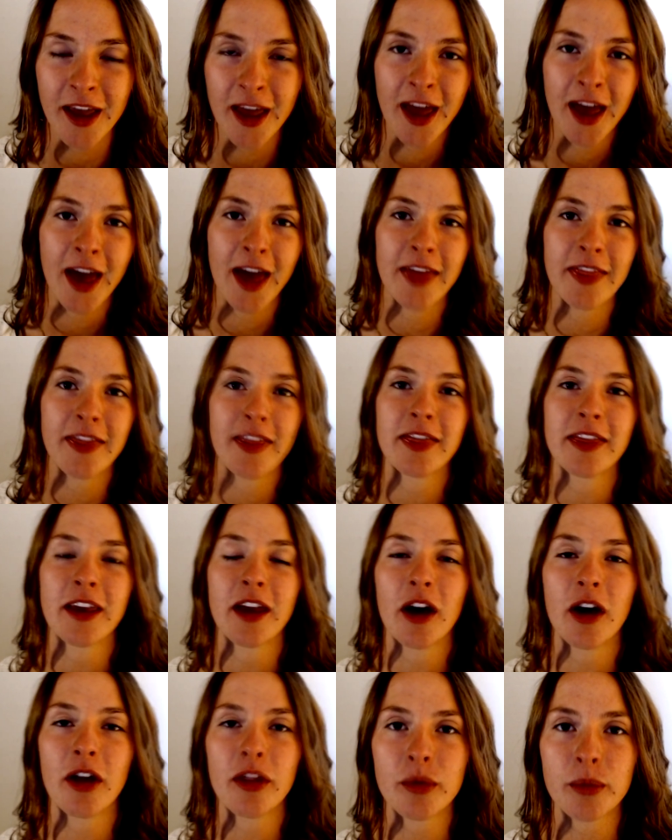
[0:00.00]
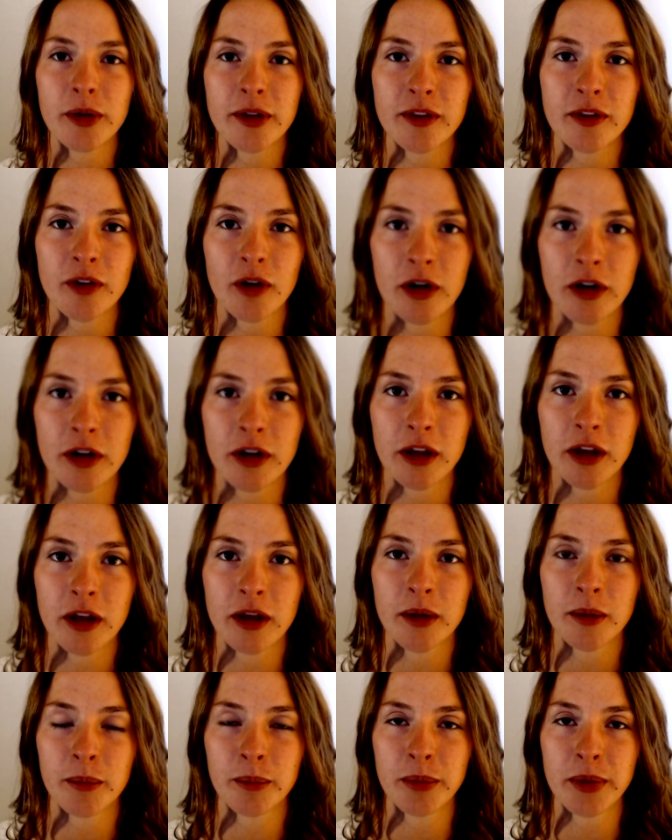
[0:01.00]
And then the other ones are
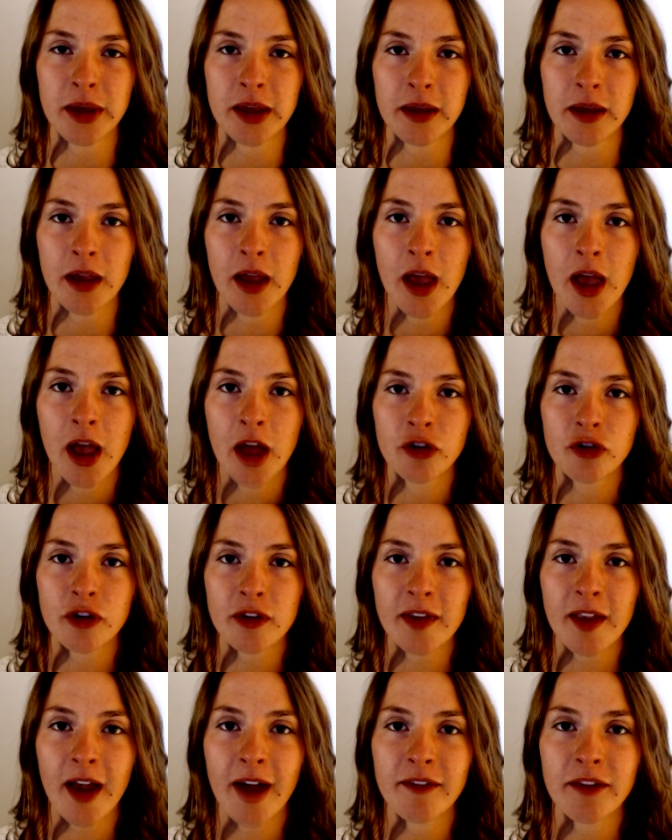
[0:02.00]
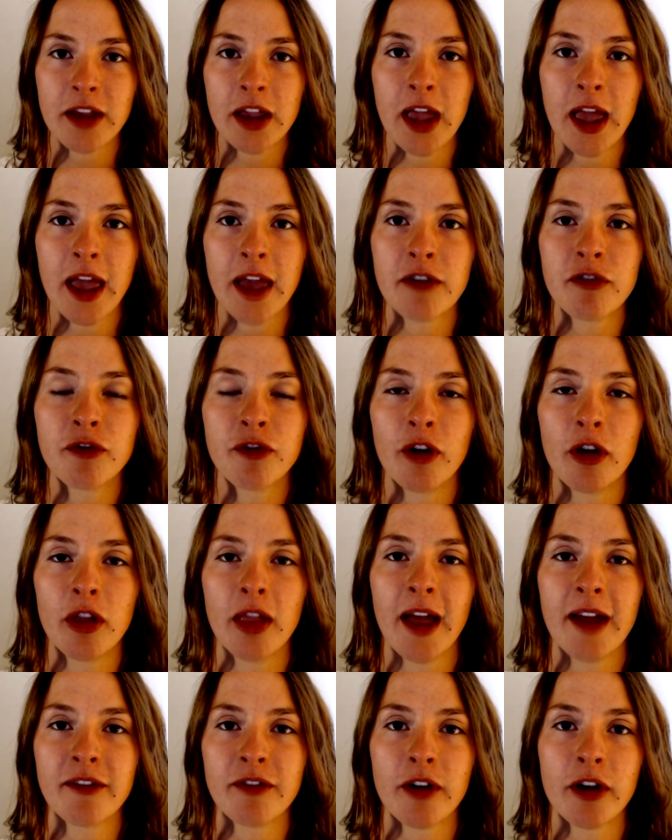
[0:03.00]
gonna be just having a full
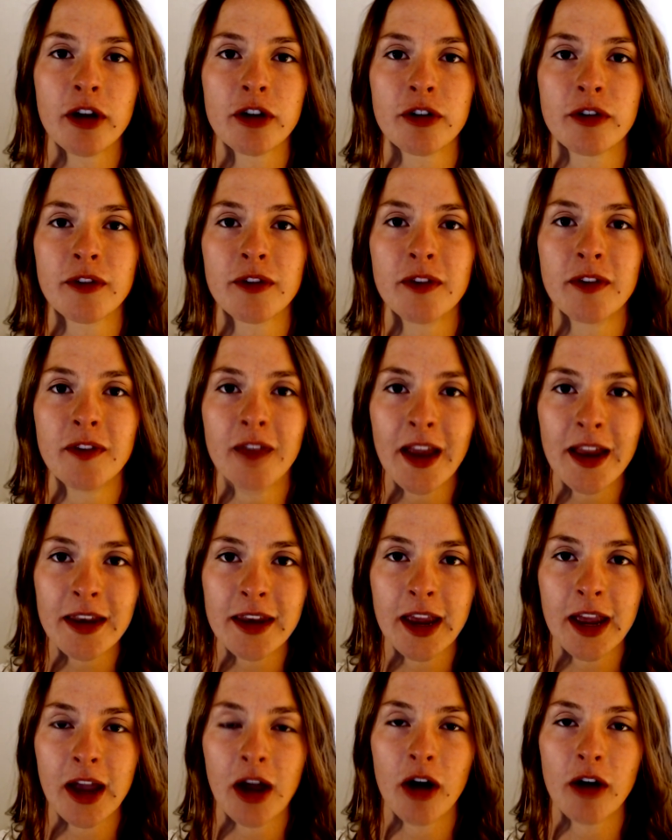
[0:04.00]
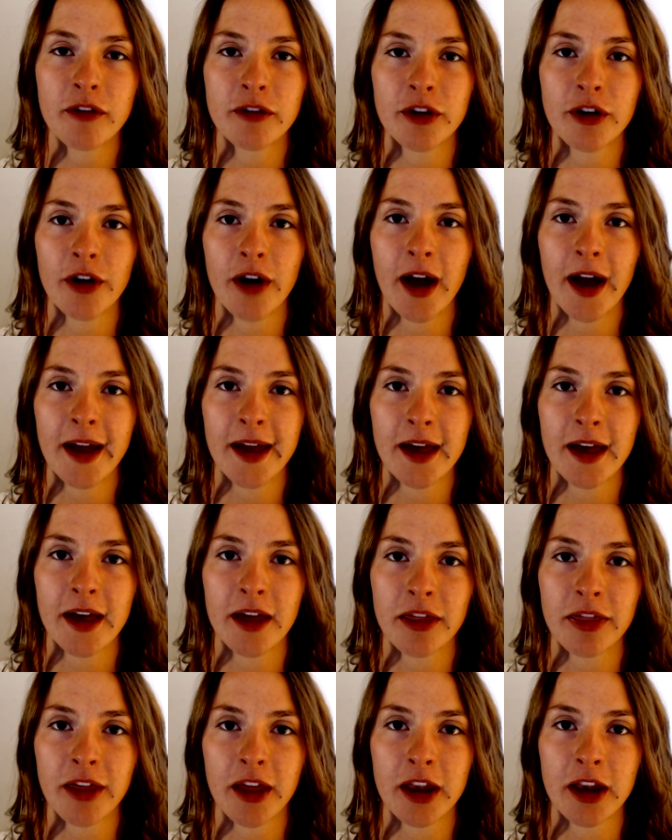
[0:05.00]
life understanding of your eye
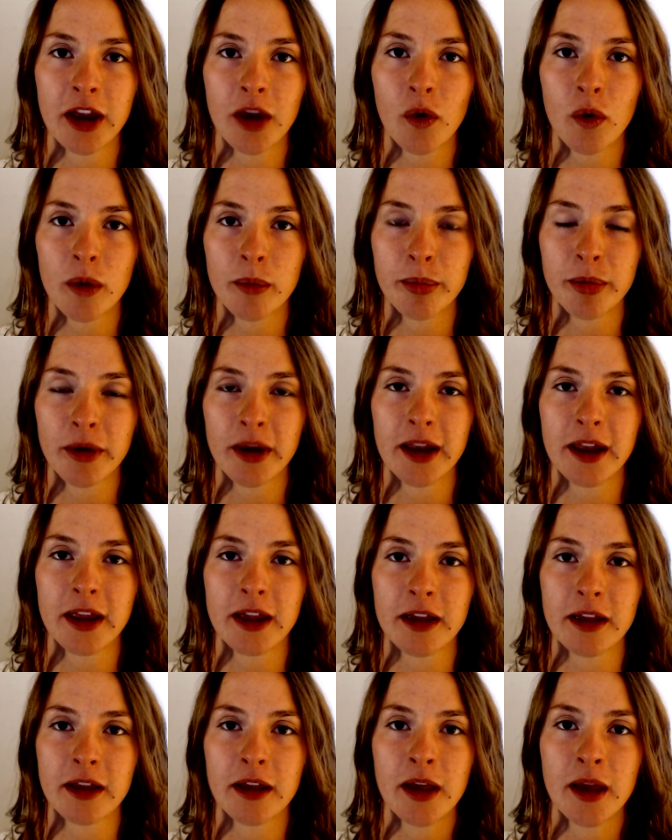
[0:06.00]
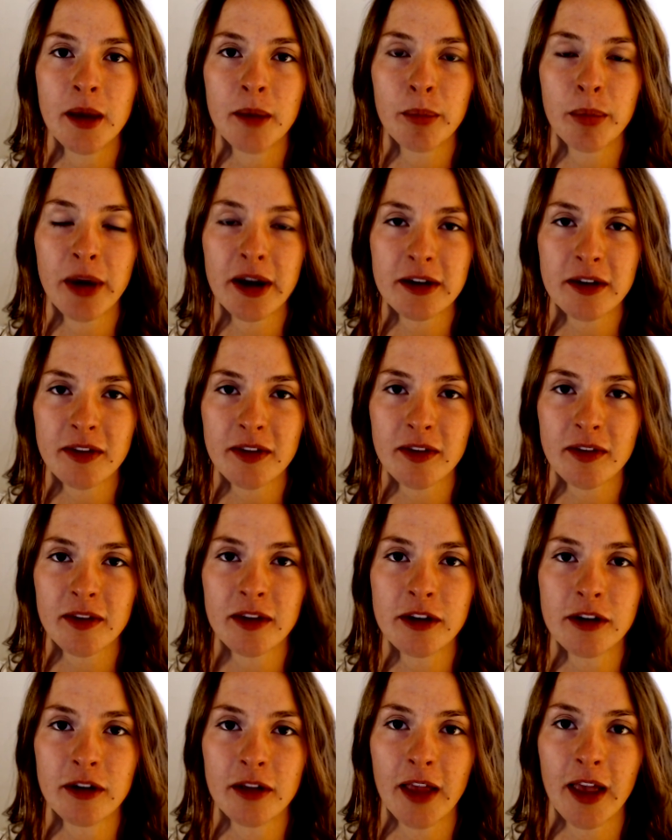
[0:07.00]
health and incorporating practices
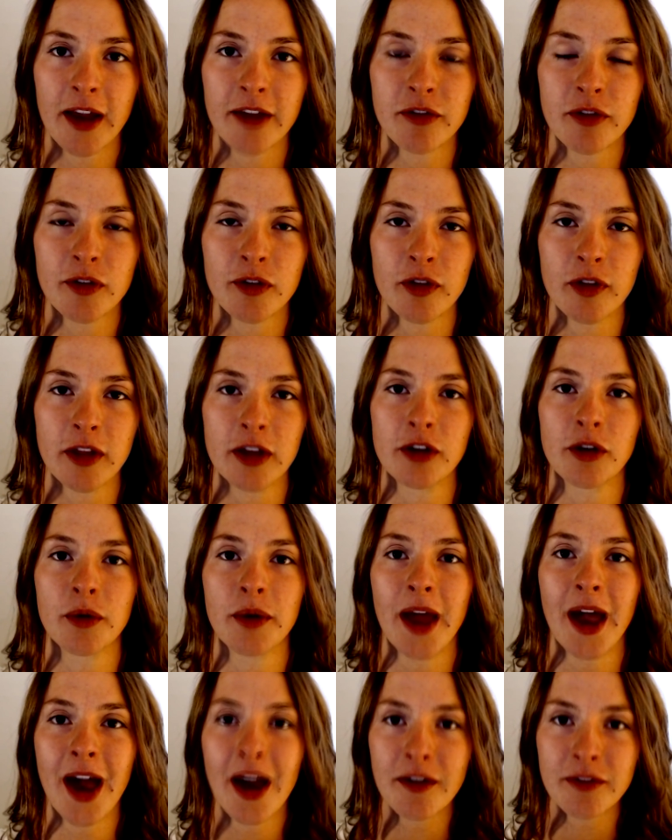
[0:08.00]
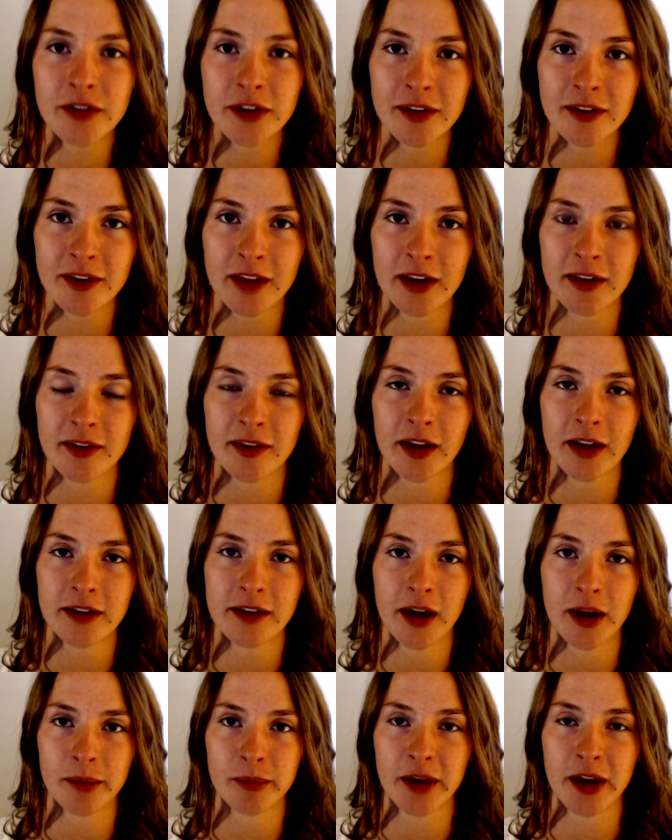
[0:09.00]
into your life so that you don't have to set aside
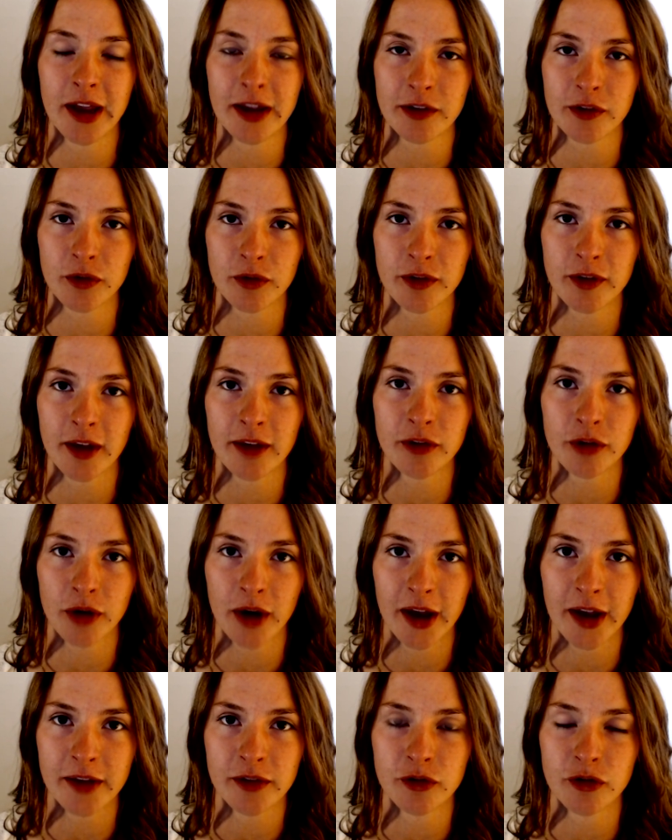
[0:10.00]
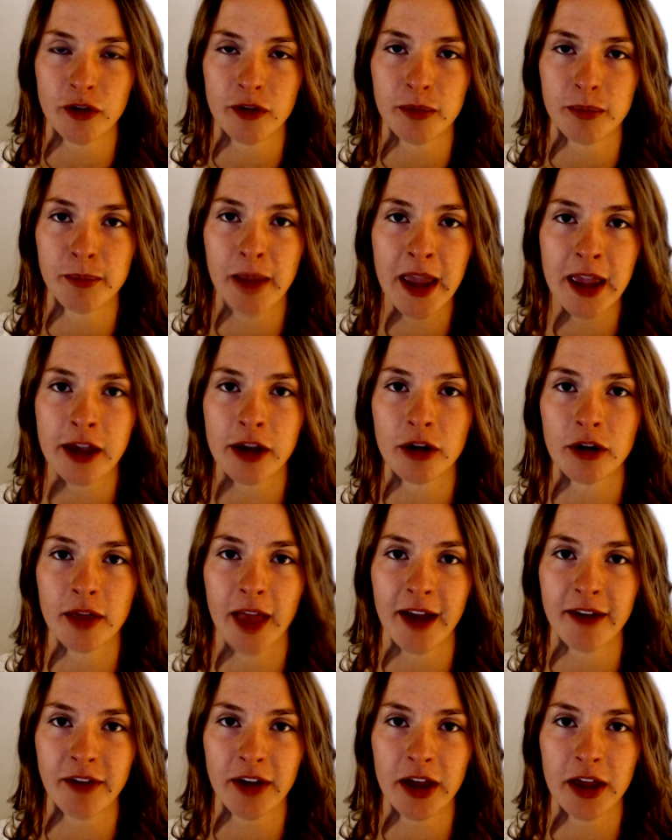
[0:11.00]
time to exercise your eyes. Just make your
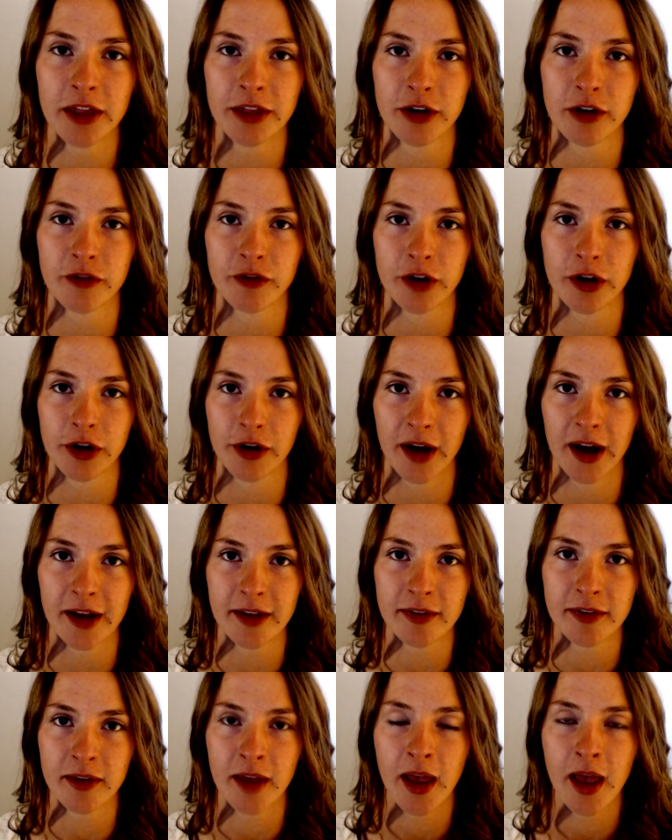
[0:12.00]
life healthier for your eyes.